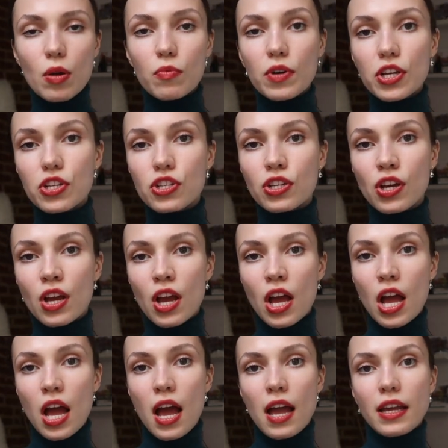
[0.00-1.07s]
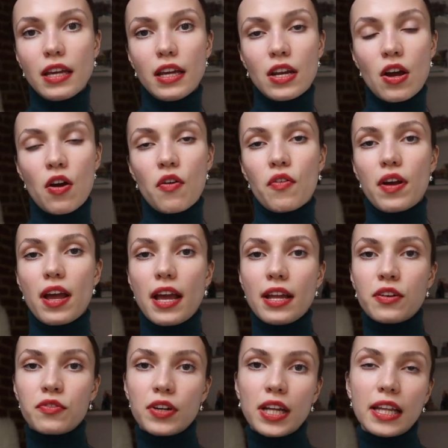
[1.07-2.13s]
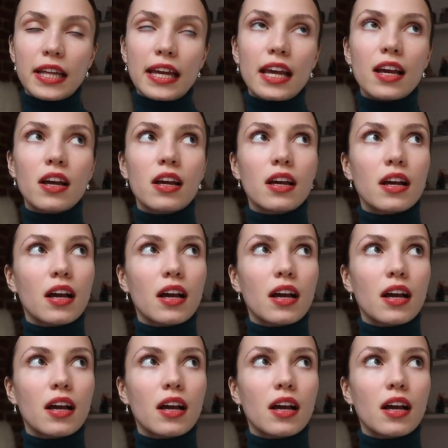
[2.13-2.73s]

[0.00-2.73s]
which, it really